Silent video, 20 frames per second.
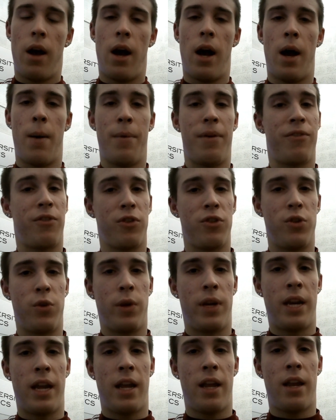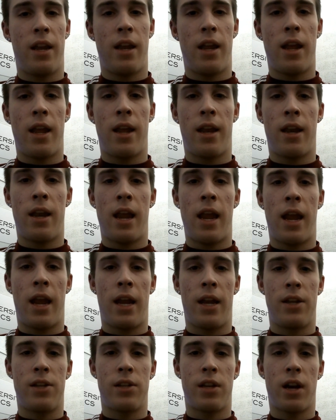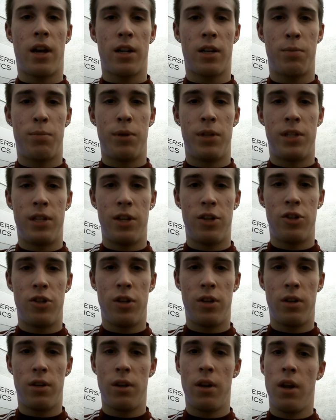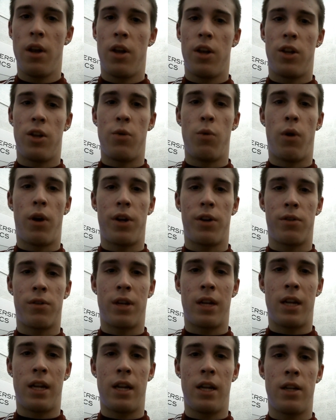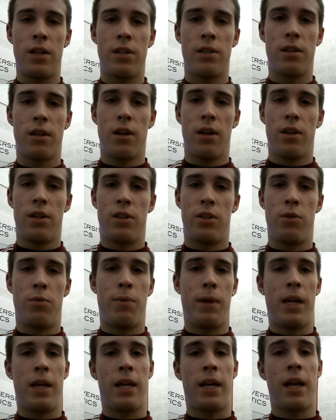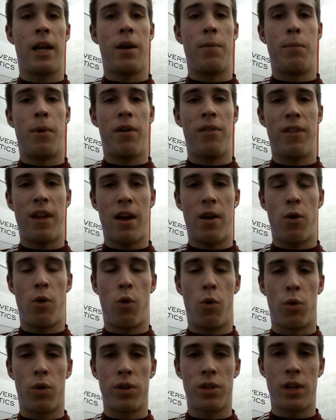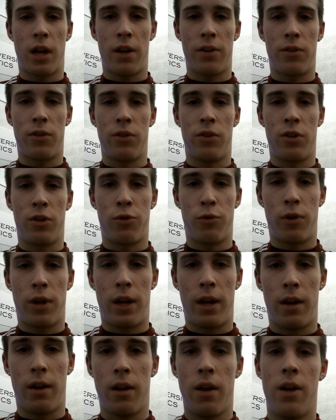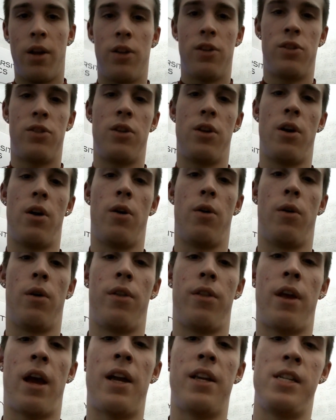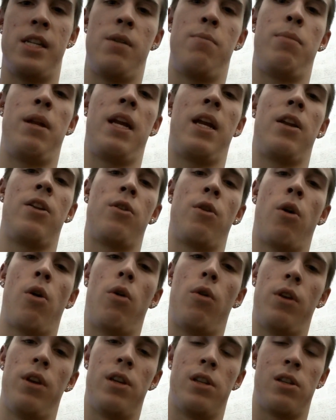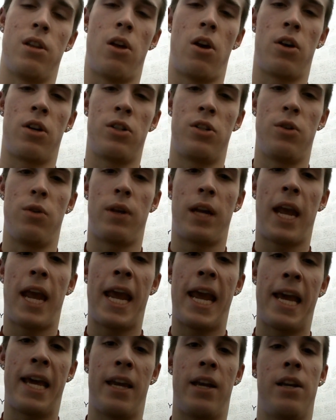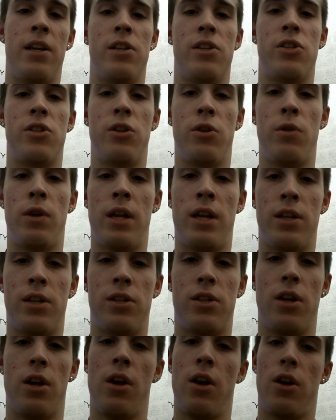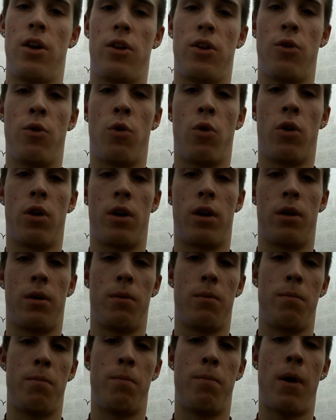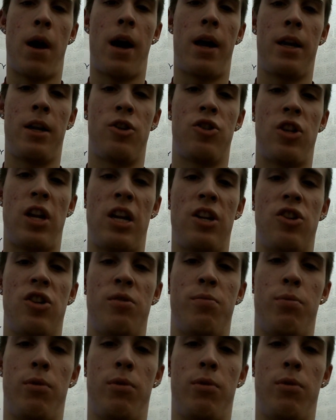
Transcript: If you're doing it in a tucked position, you want your knees to be again above that horizontal degree. So the idea being you hold it as long as you can, and as soon as your body changes